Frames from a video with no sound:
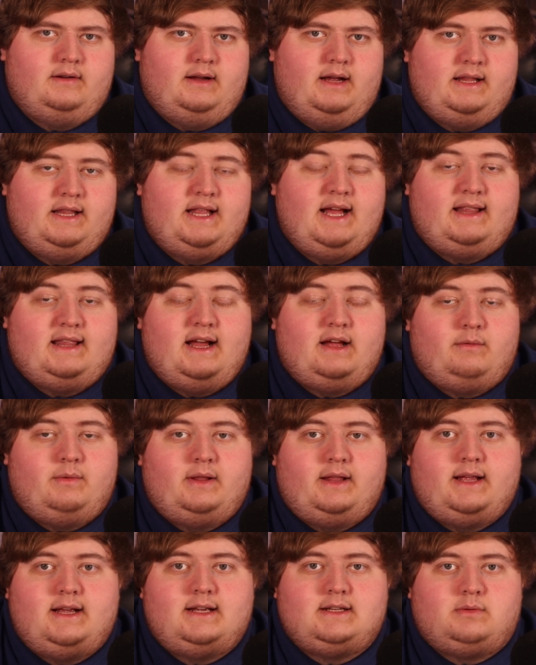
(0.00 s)
And that
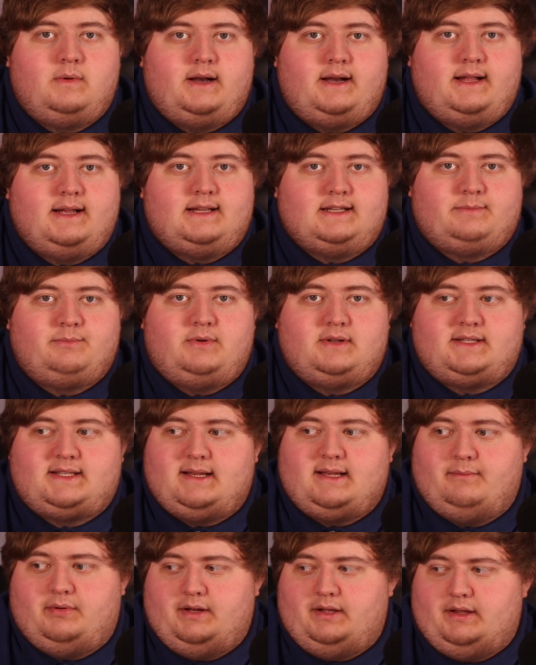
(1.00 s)
really is what it is. Put
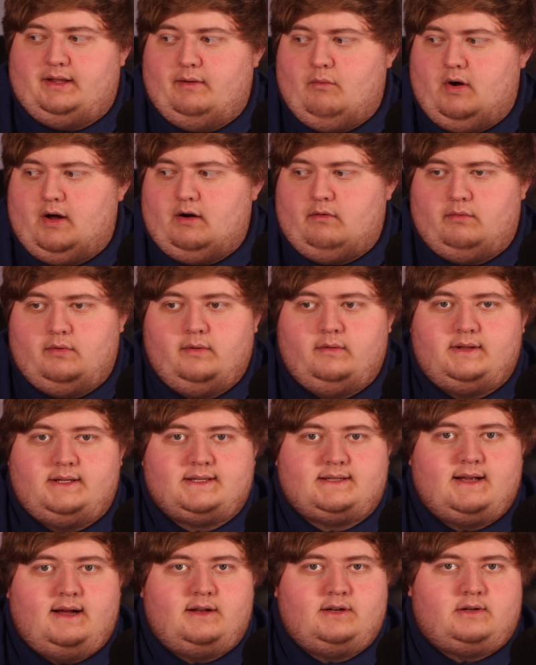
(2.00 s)
simply, they want to ruin
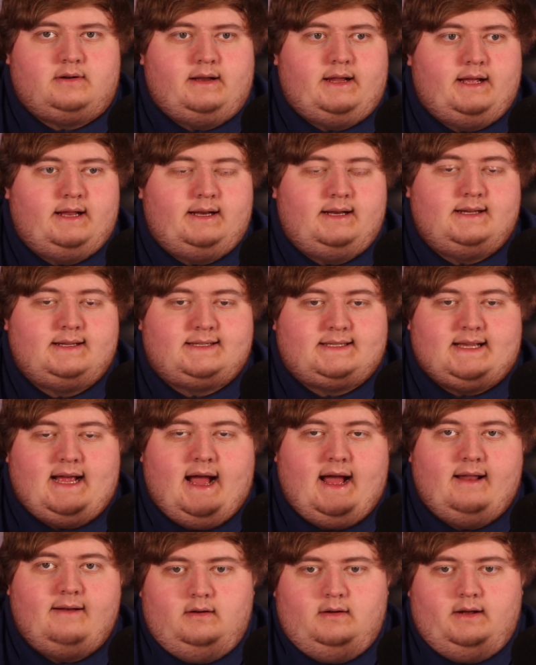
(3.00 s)
this country. And it is
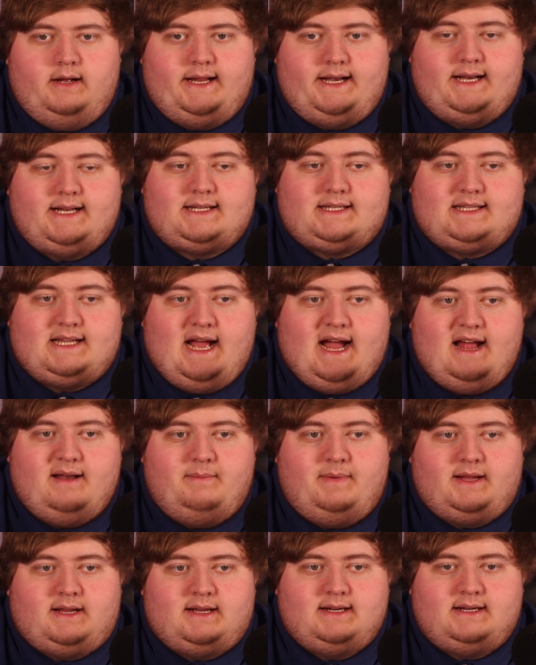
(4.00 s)
sad. And it is sad
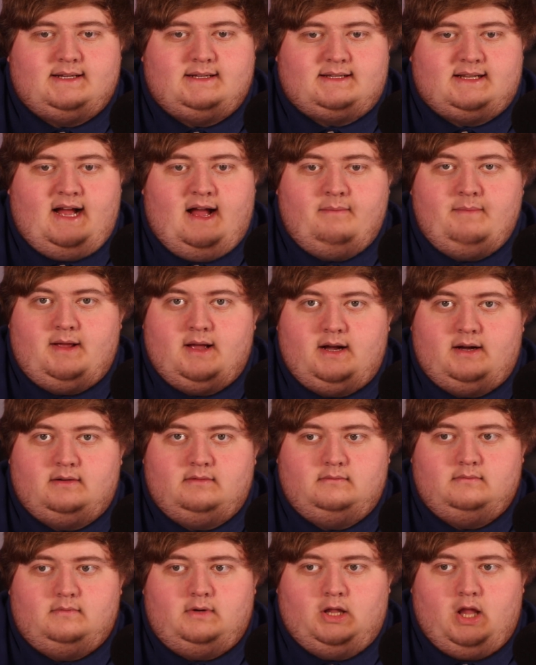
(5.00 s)
because I'm
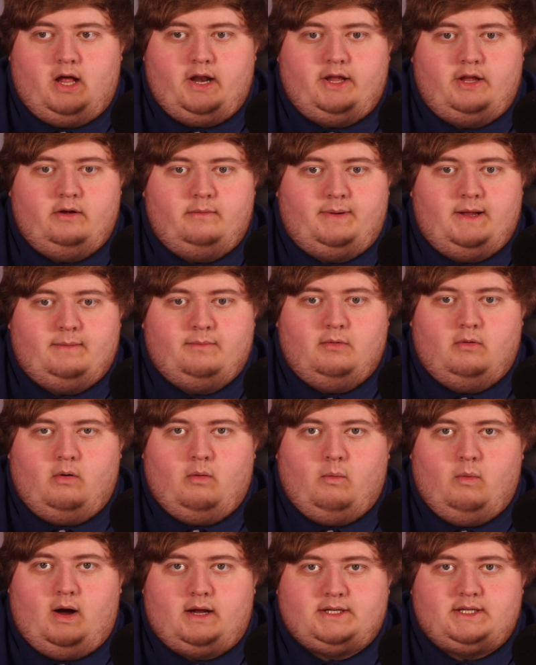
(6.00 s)
young. A lot of you people are
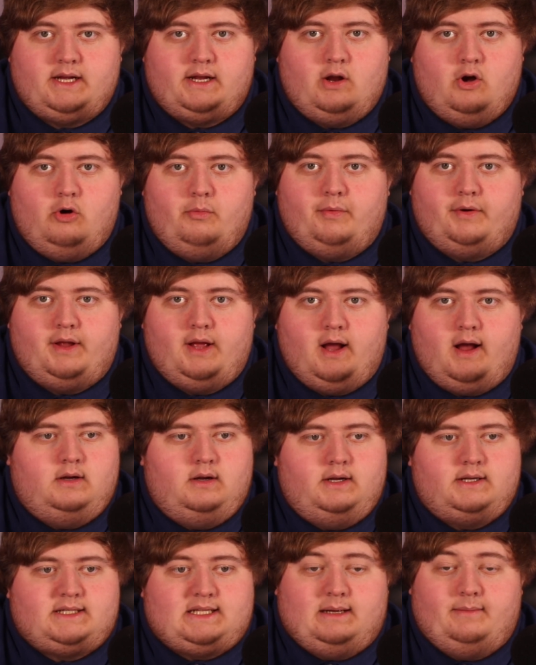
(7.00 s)
watching at home are
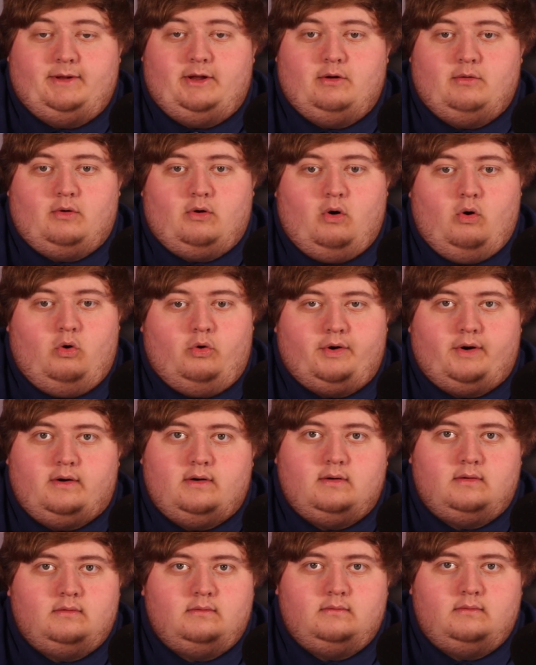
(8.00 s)
young. Some of you are
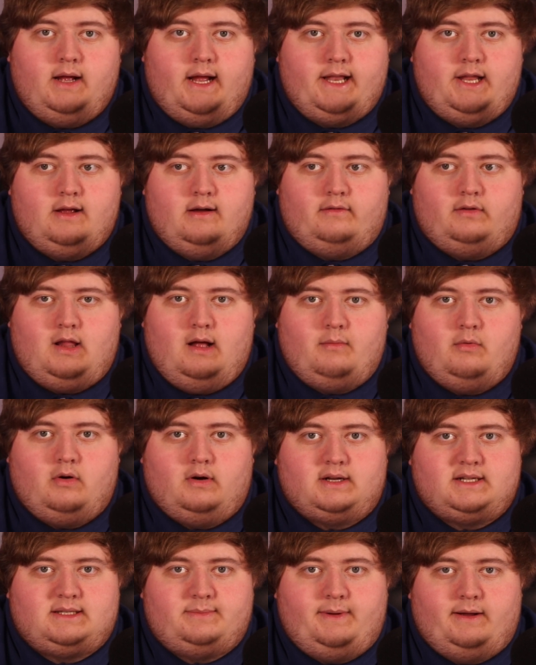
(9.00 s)
older and you have a lot more
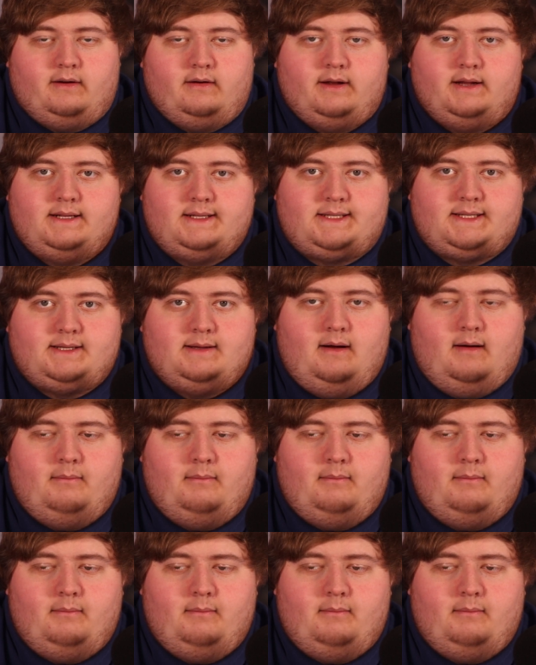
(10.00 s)
experience.